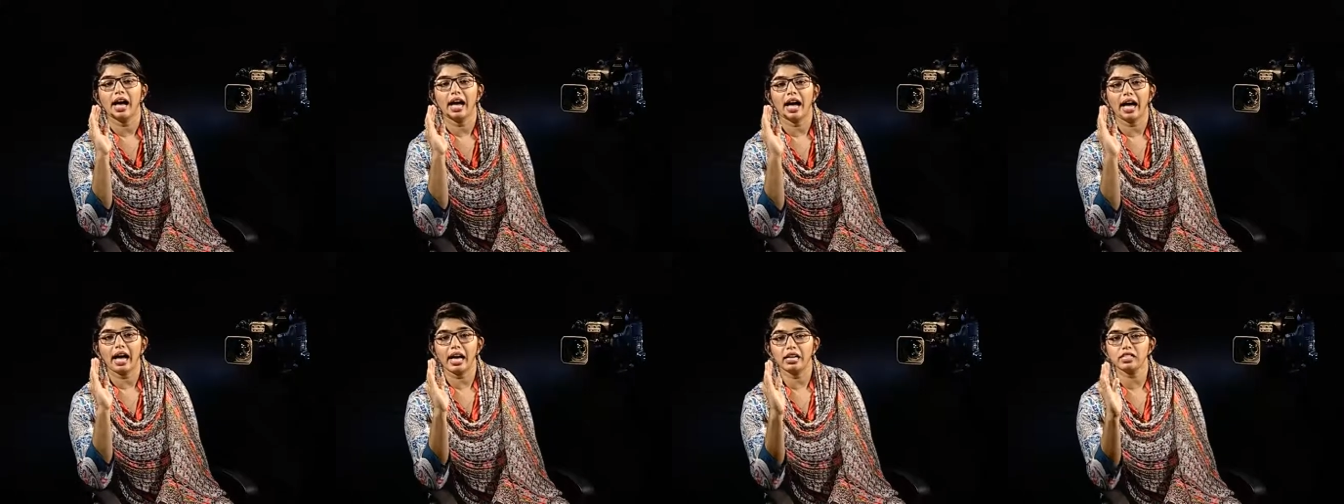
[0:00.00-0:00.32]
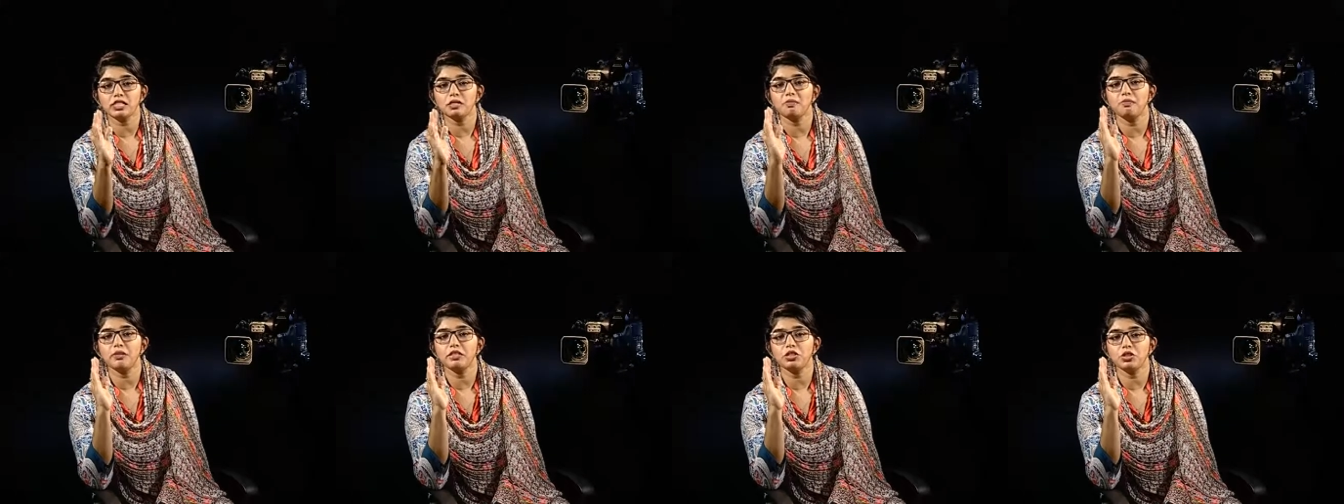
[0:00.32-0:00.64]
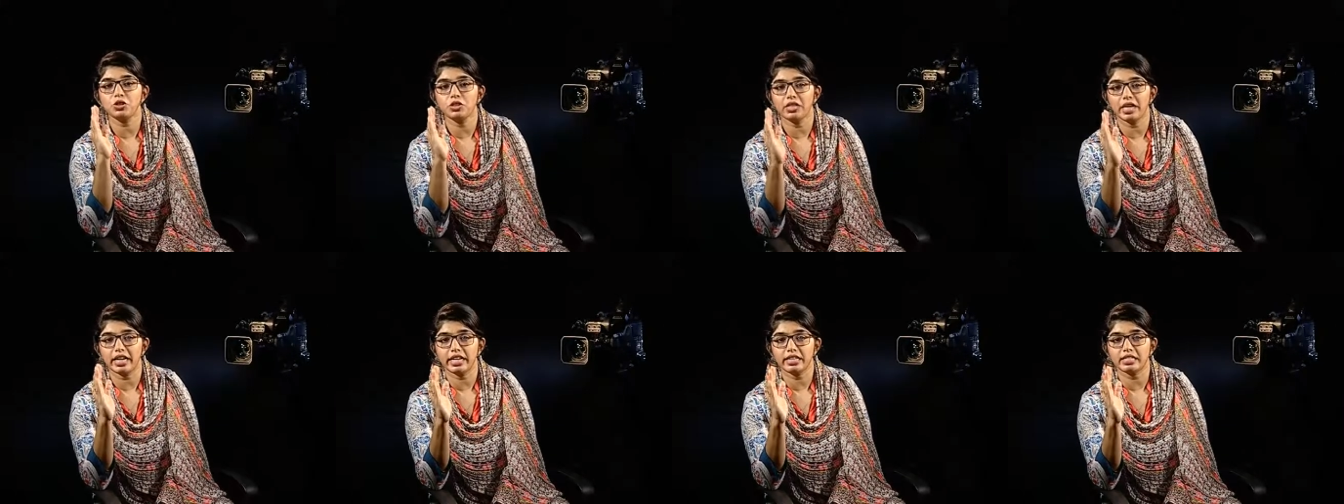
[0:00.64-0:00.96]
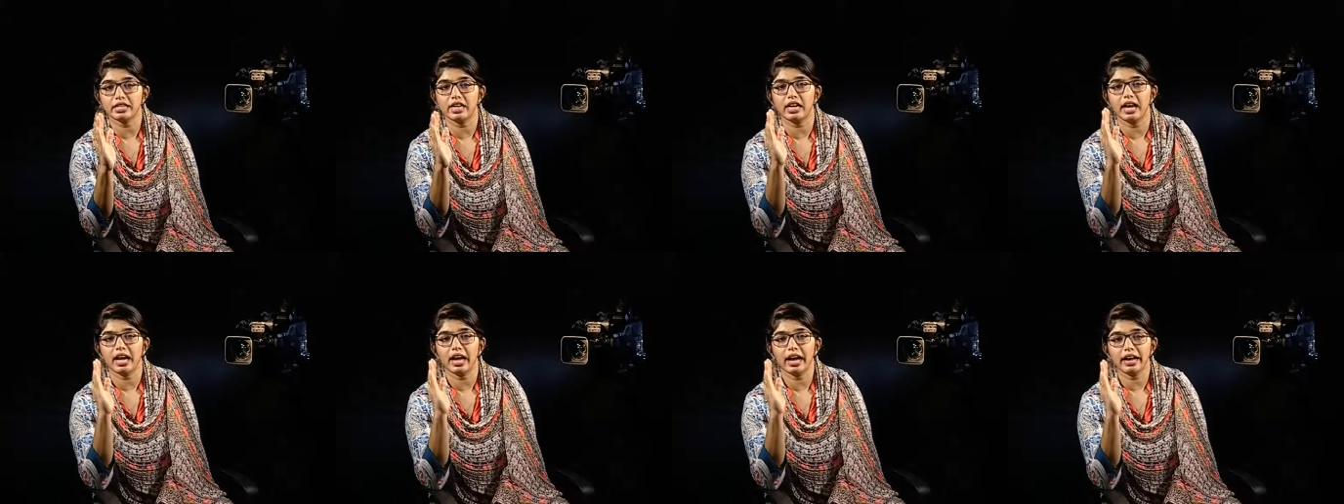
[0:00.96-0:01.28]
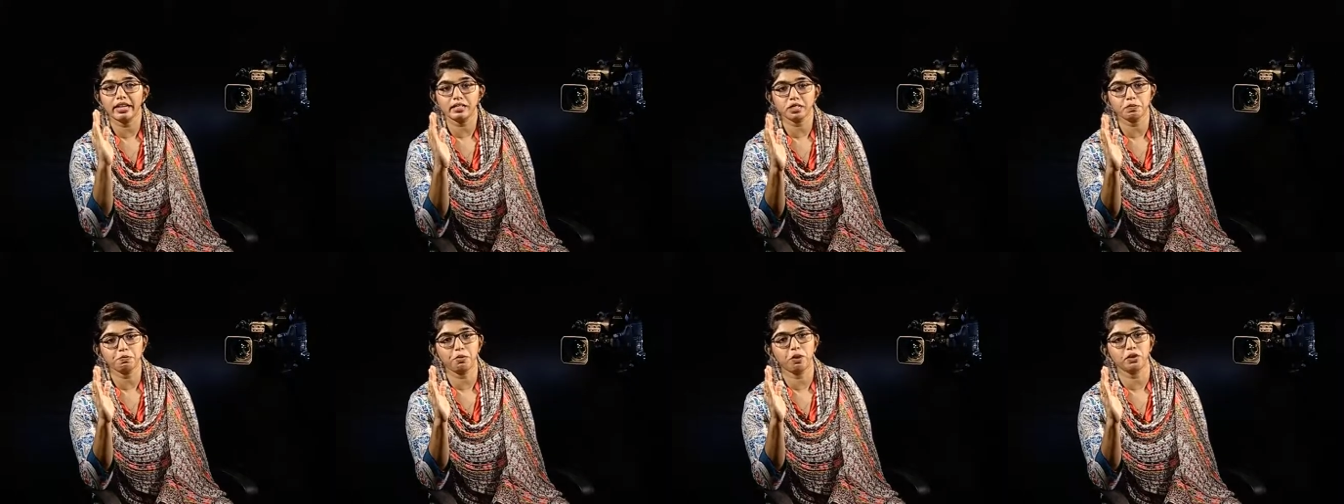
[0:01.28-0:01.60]
as much data
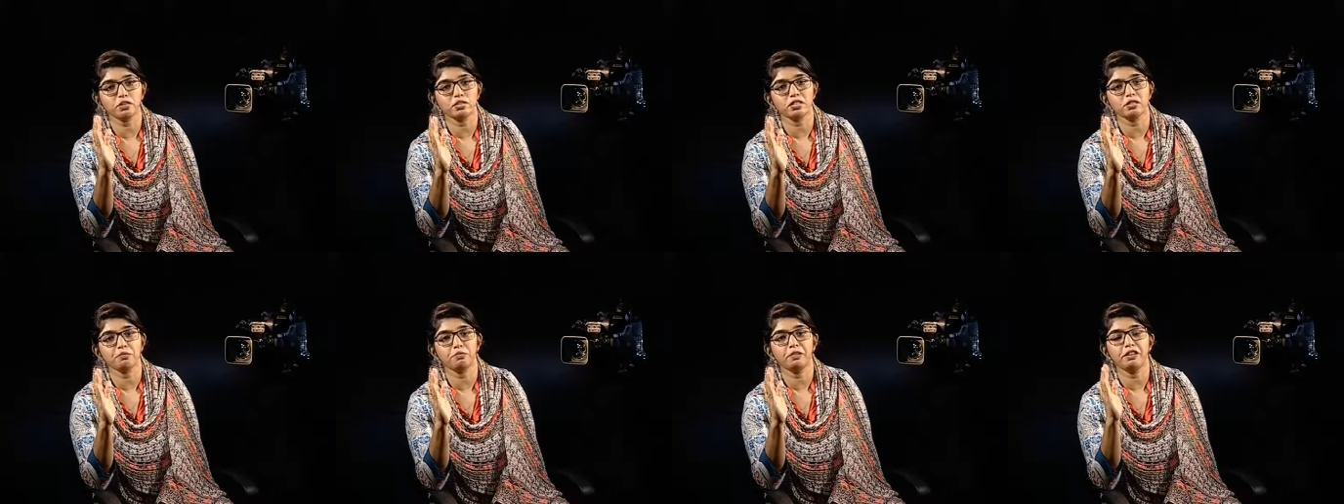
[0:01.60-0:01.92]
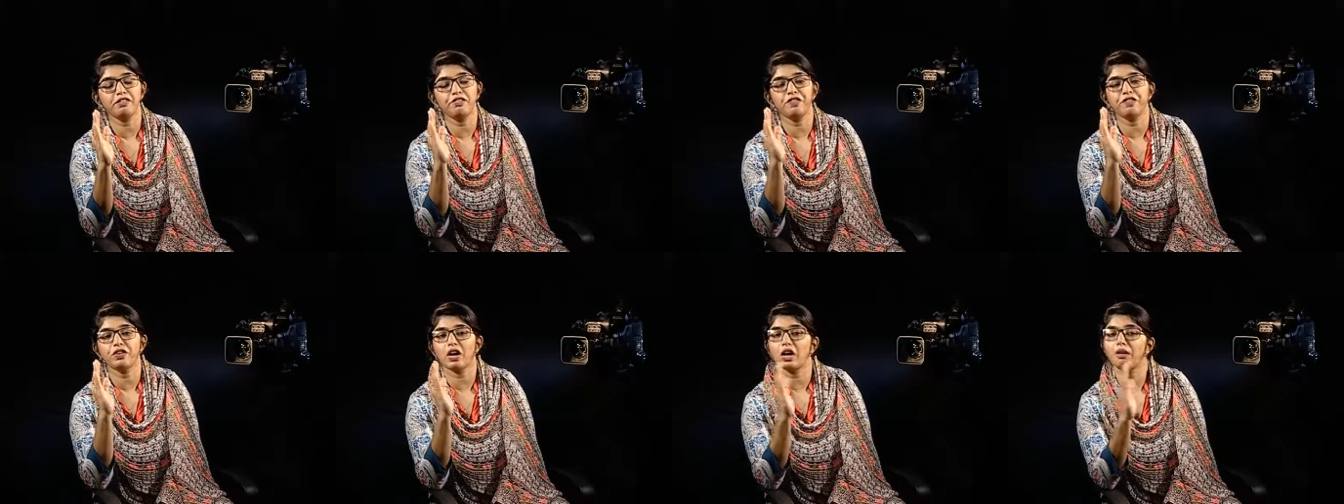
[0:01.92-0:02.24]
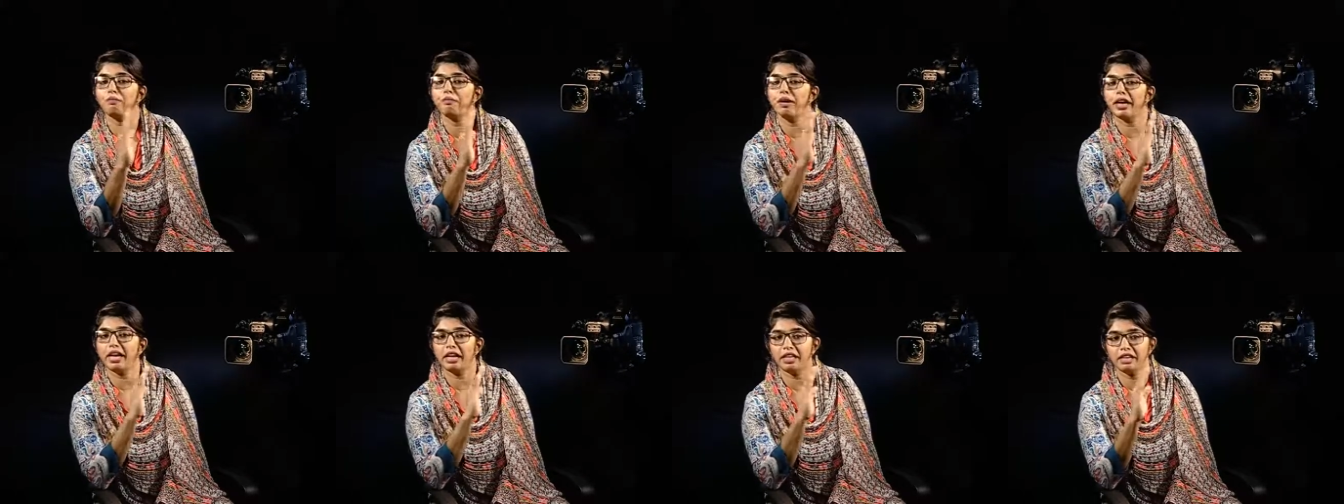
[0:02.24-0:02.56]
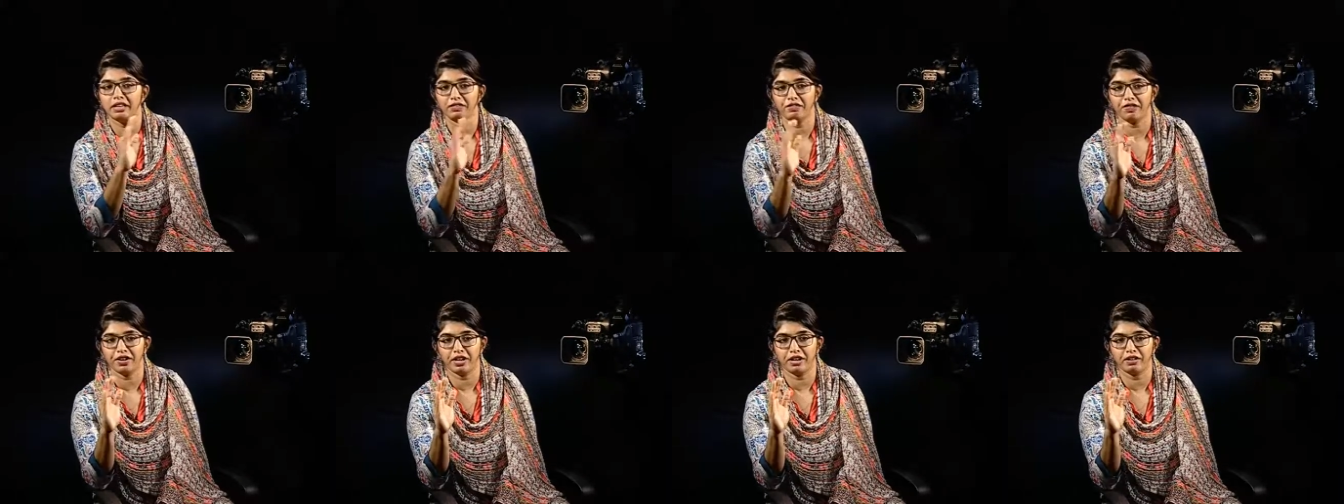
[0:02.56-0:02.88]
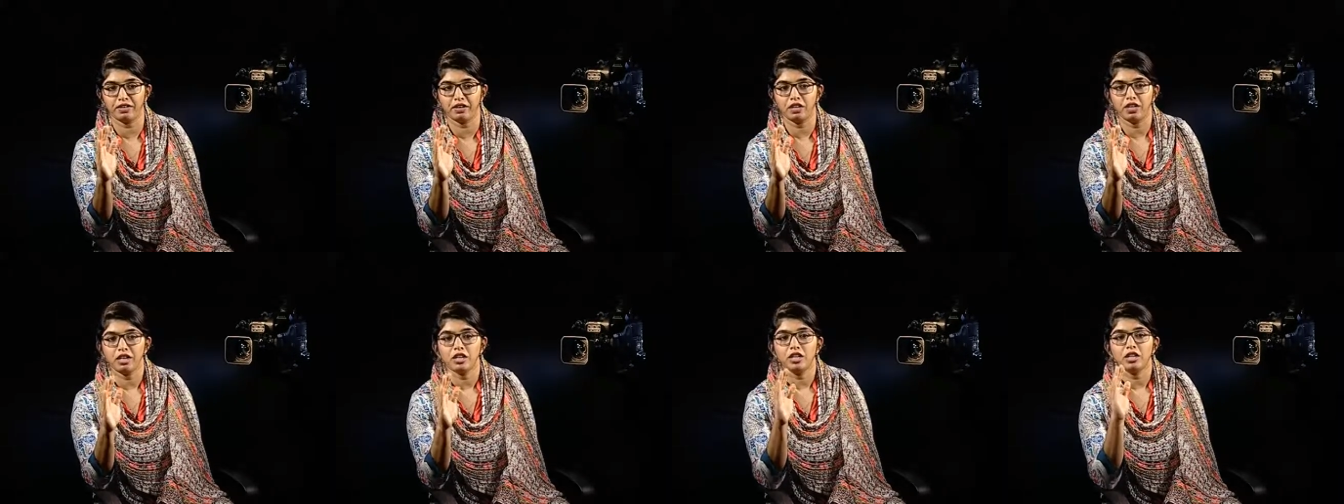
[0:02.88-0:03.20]
as possible from
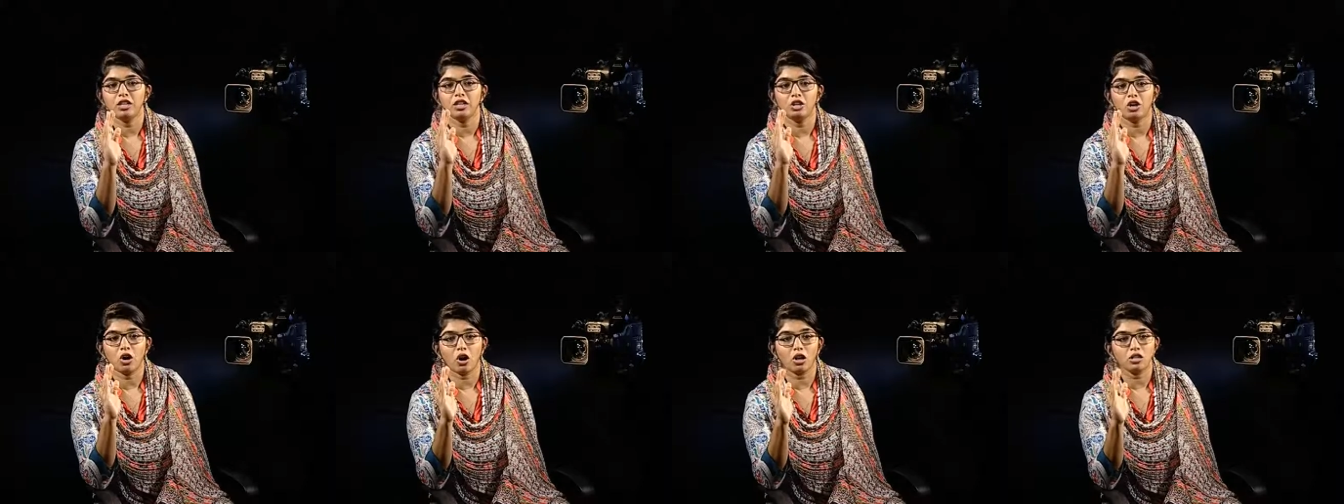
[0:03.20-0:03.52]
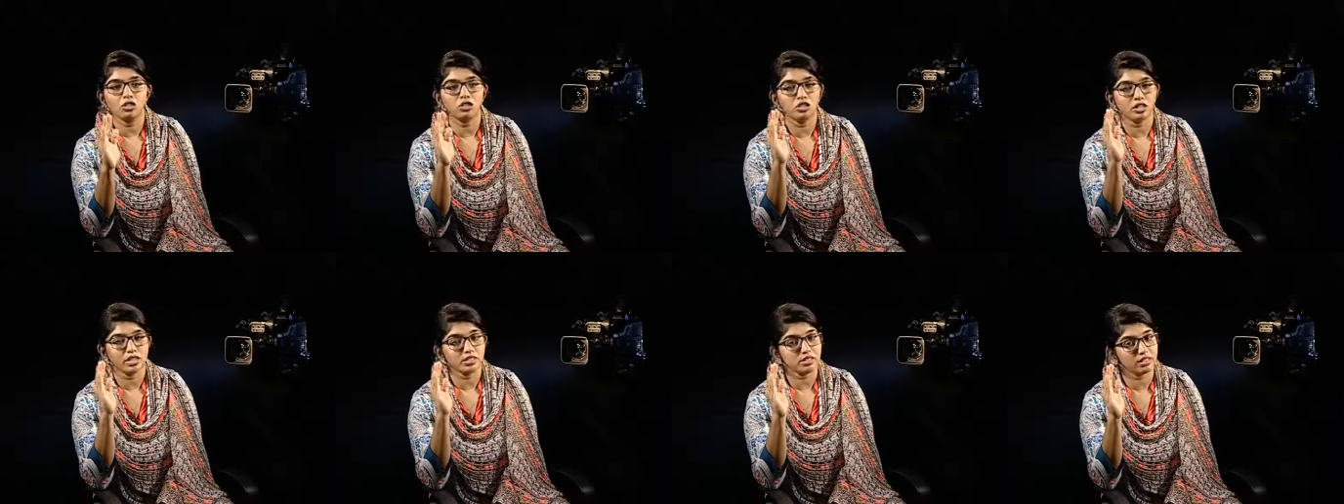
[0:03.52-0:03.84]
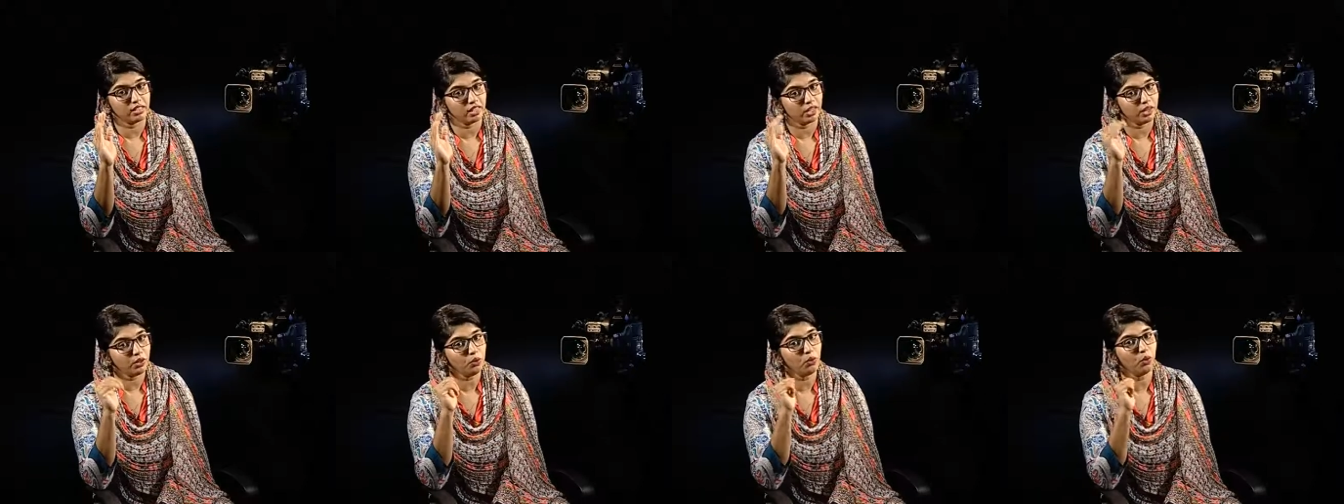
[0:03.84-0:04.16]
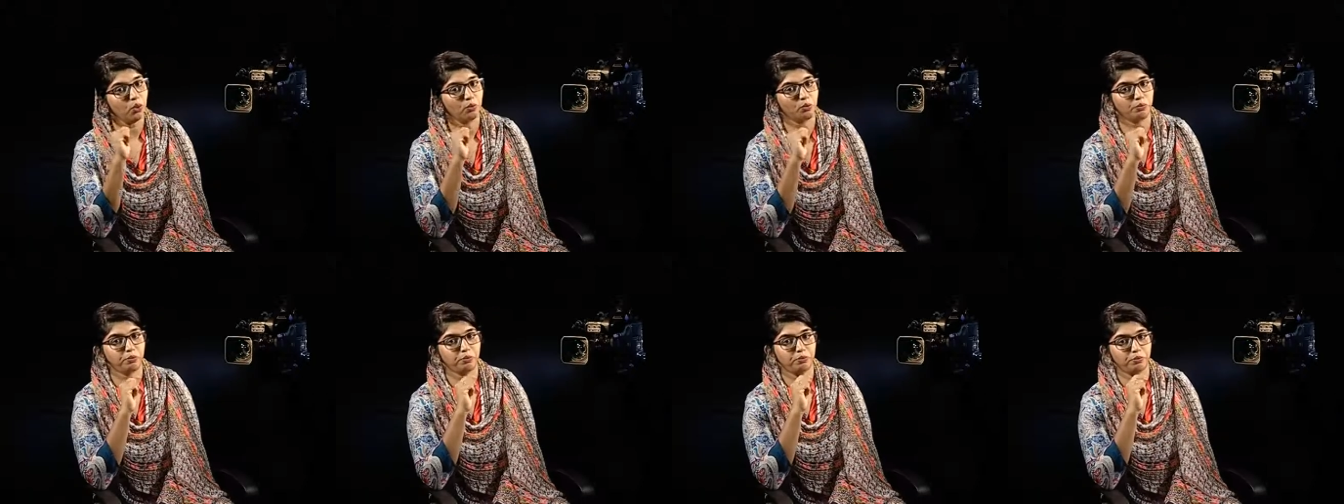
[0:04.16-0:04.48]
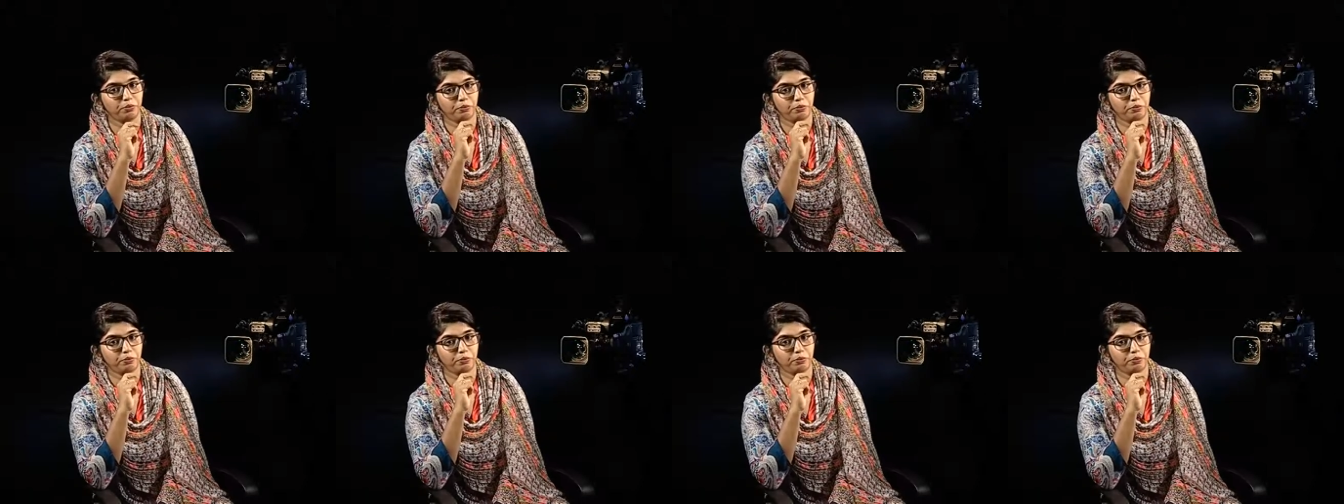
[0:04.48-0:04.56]
anywhere, not just their home.